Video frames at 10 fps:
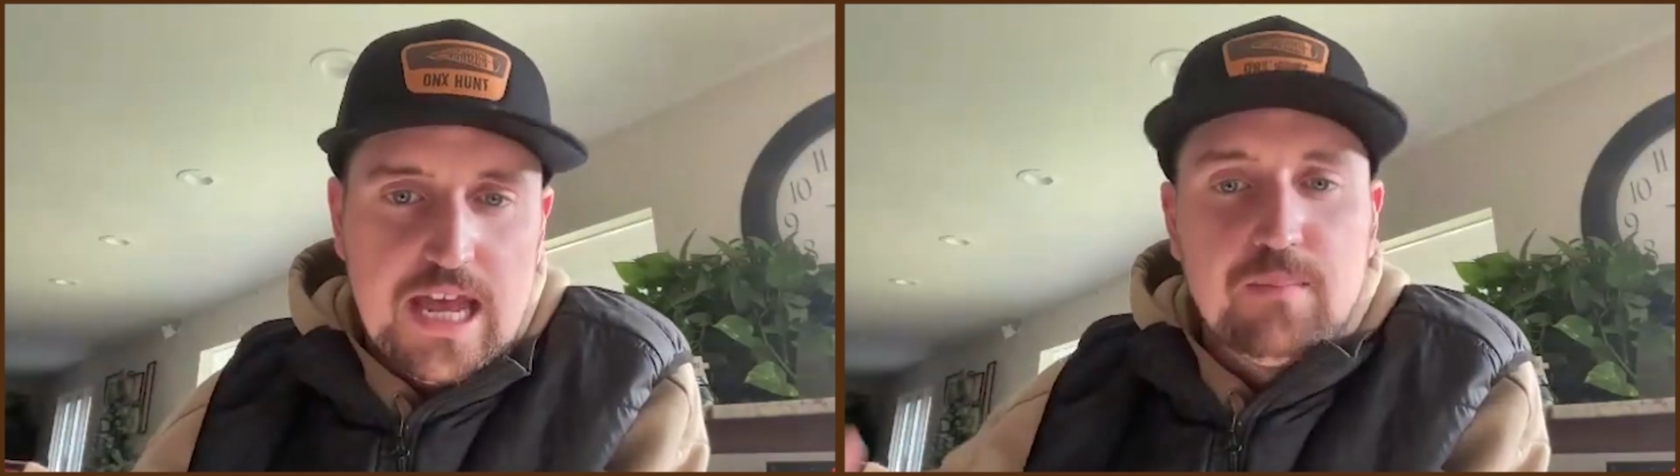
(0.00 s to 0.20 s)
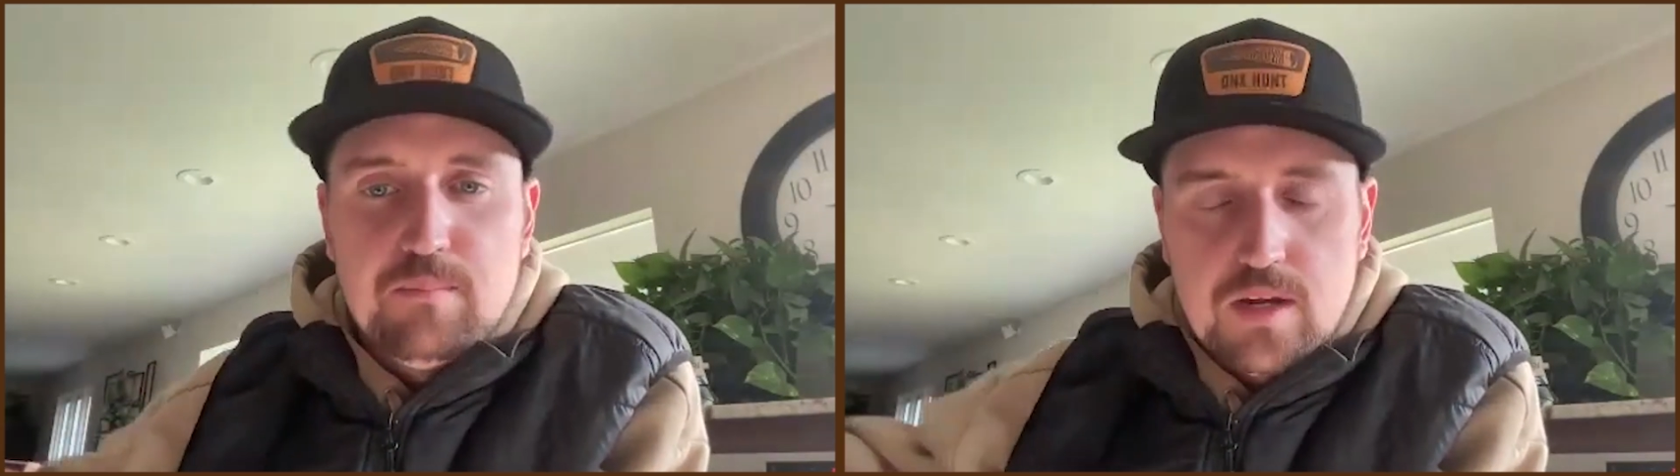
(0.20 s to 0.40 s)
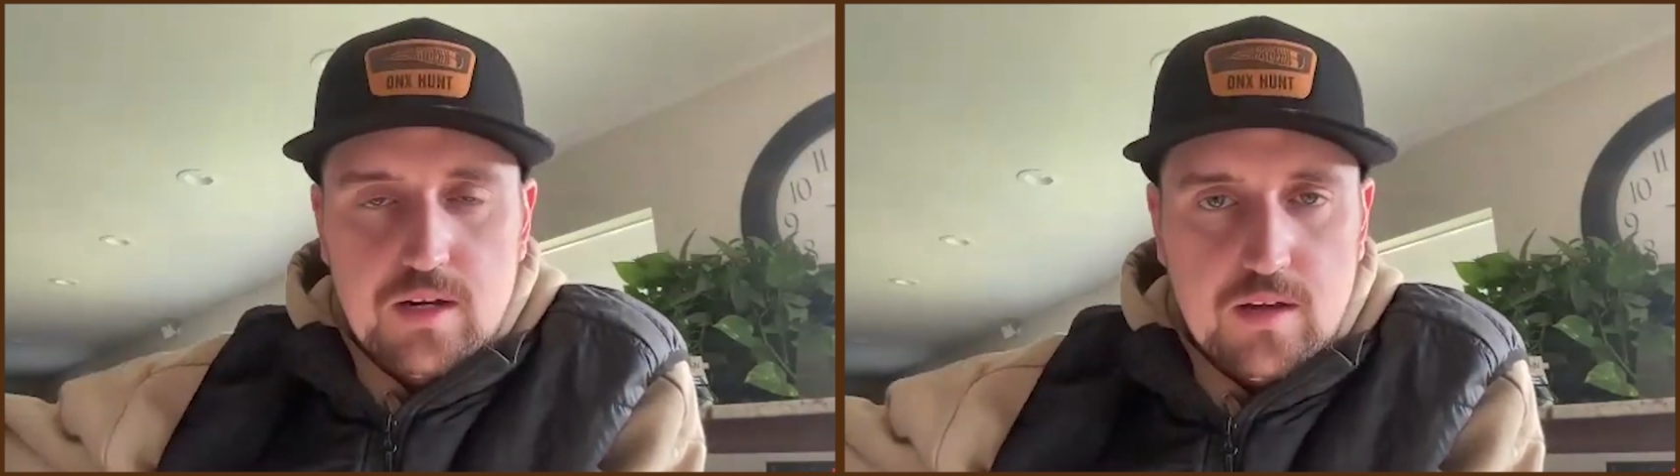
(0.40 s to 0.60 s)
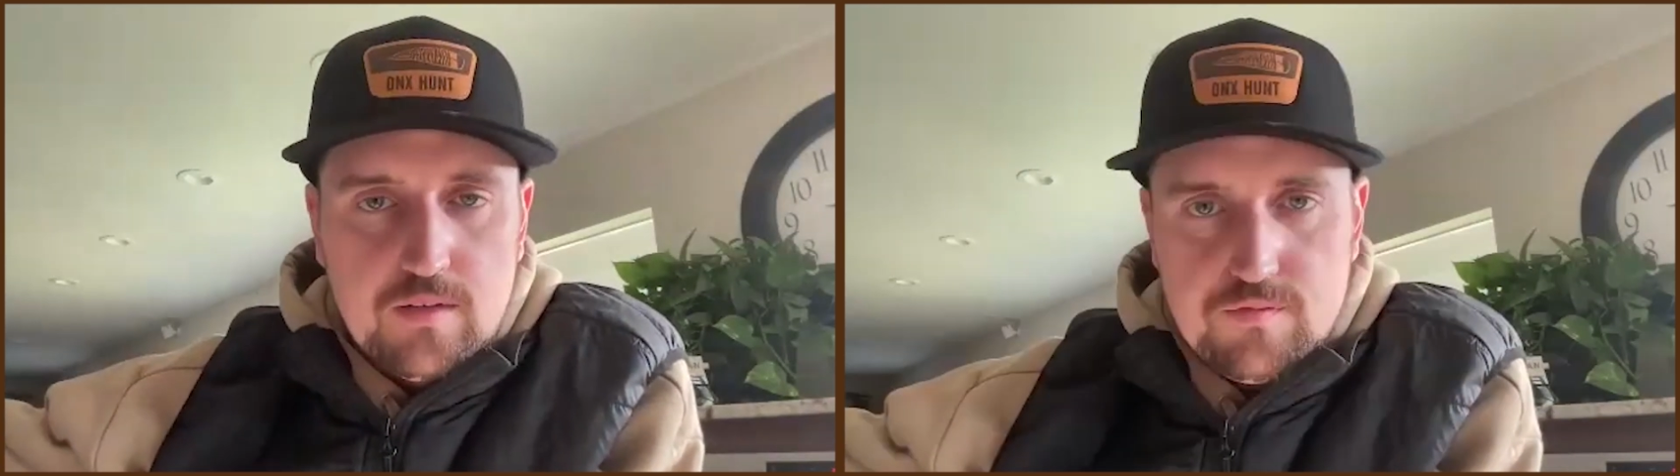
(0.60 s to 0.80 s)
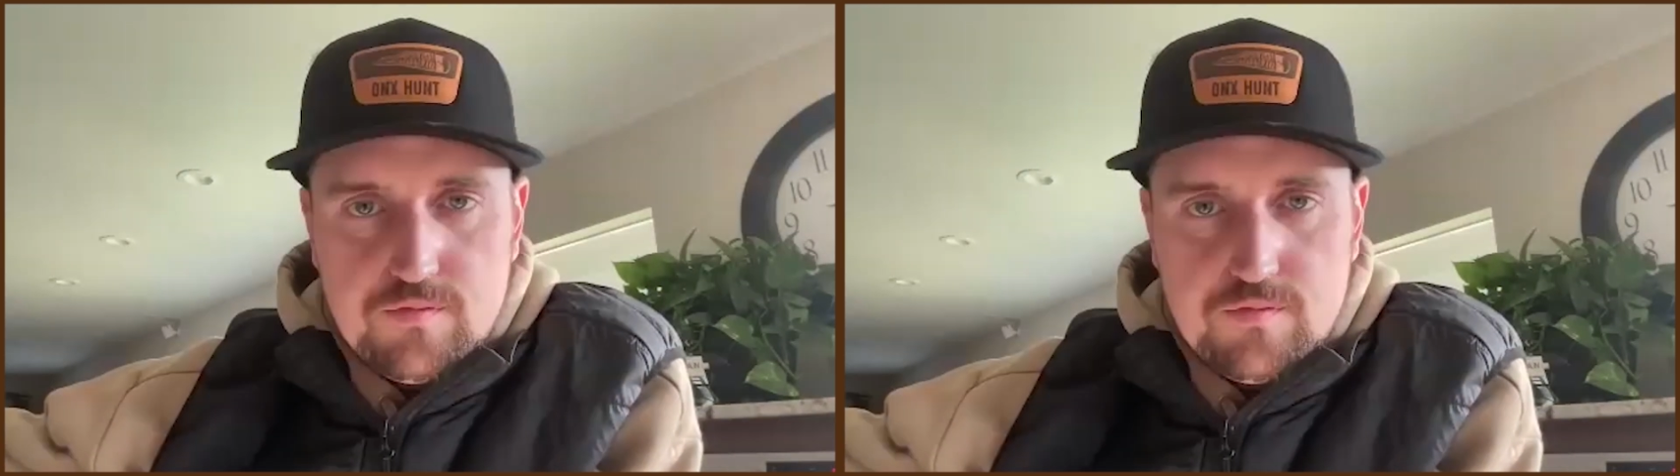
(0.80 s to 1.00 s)
Had a big
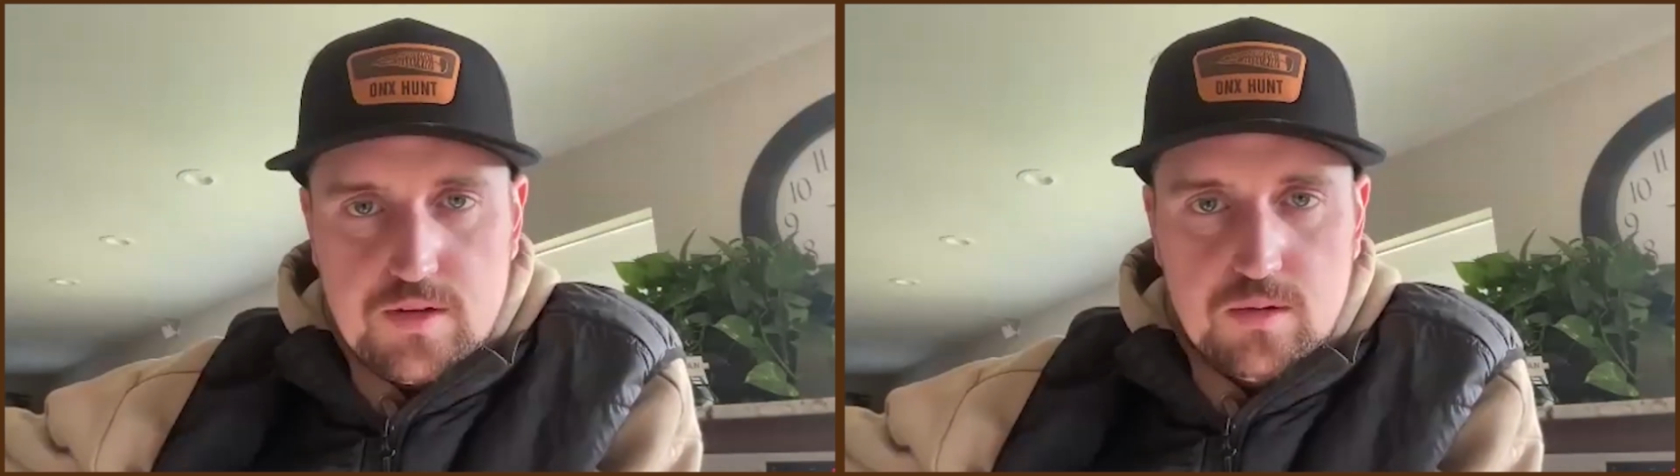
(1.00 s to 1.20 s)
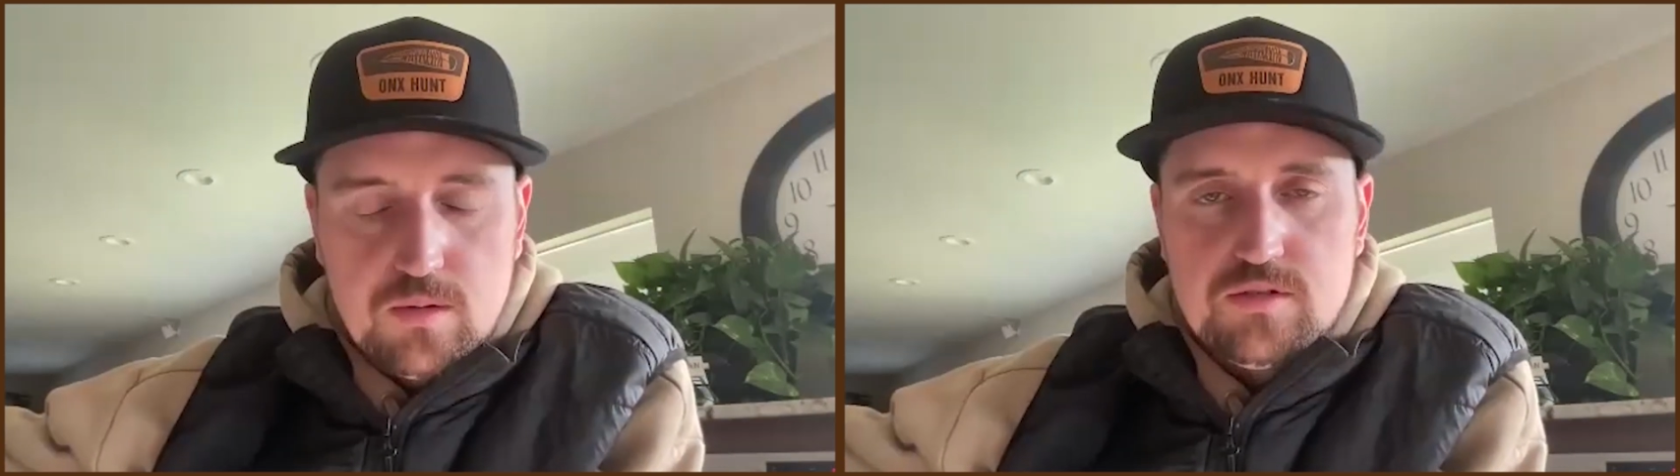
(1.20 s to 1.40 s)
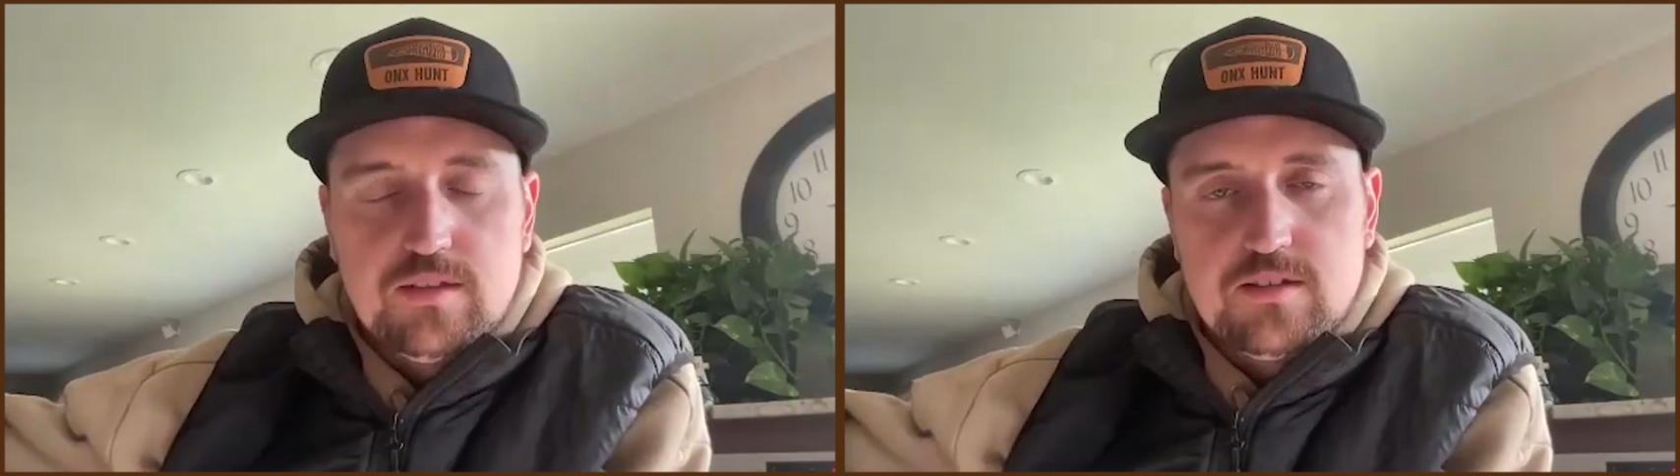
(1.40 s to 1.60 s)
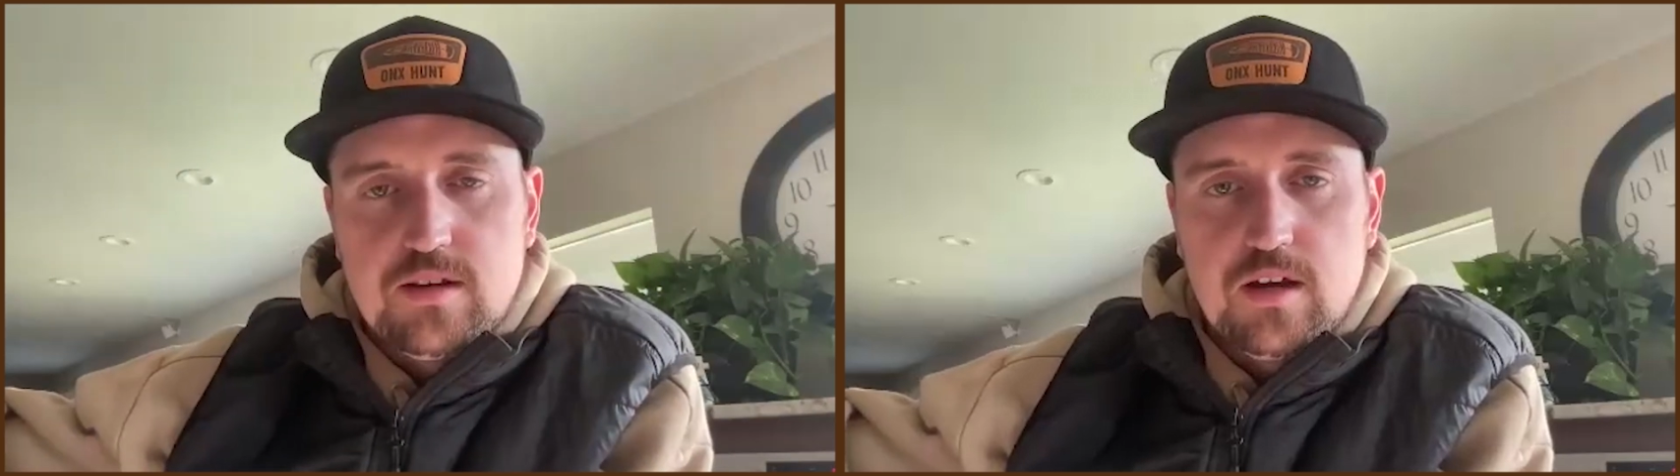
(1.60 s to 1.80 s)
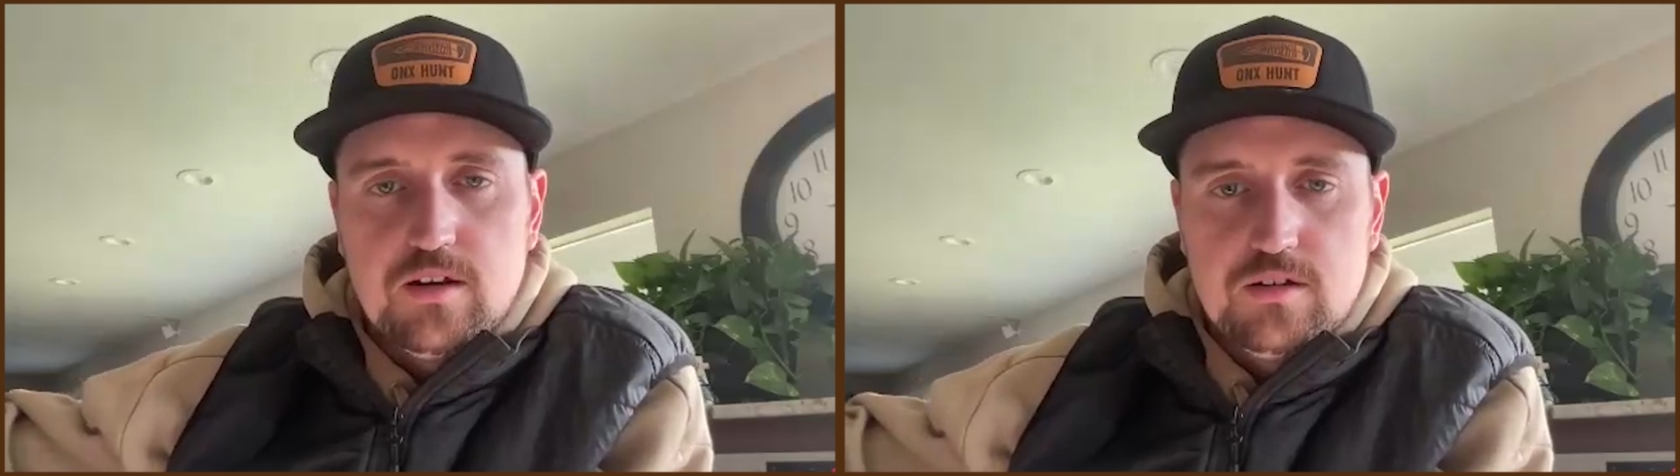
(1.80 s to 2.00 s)
enough field so that the
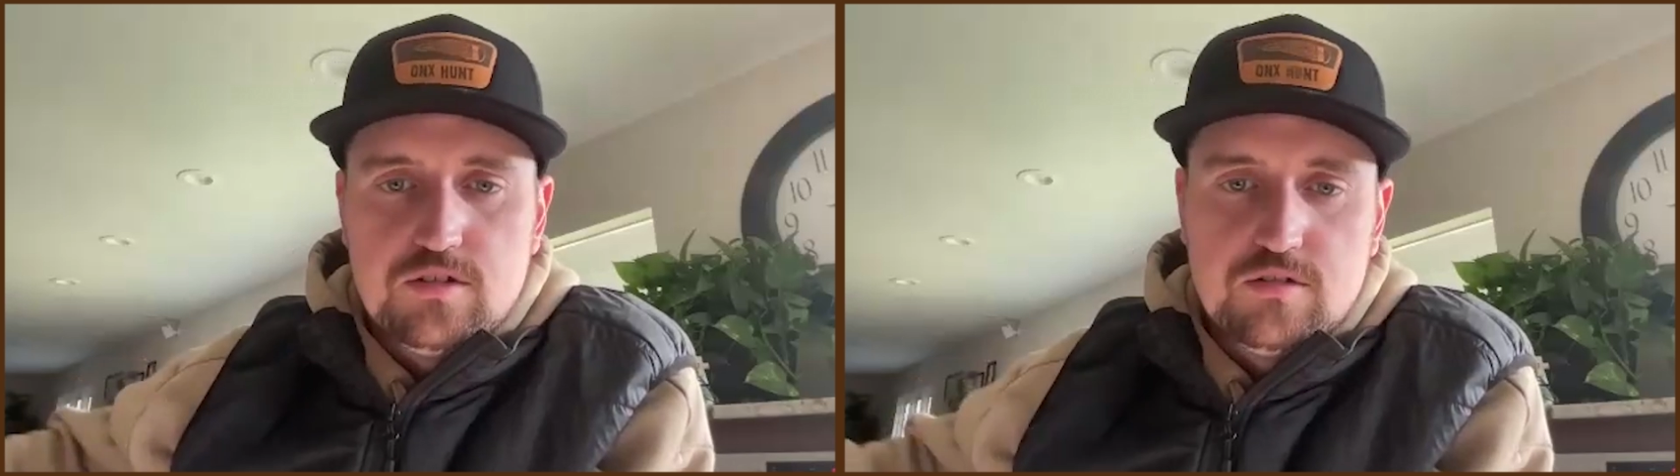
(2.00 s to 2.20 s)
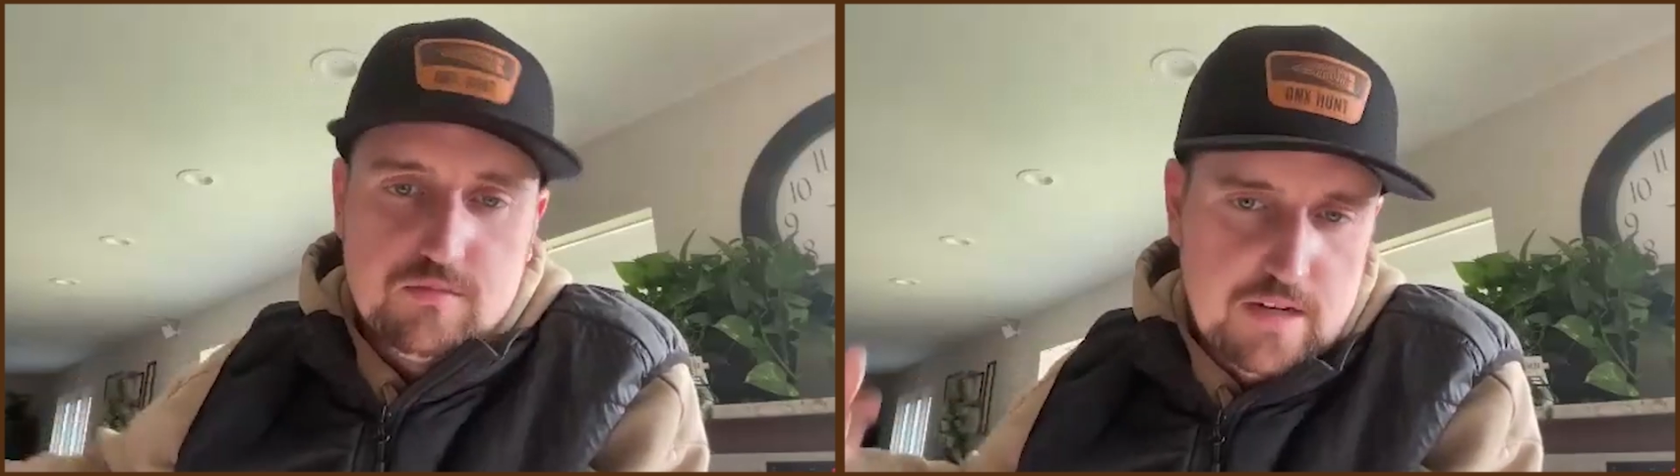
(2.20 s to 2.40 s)
tonnage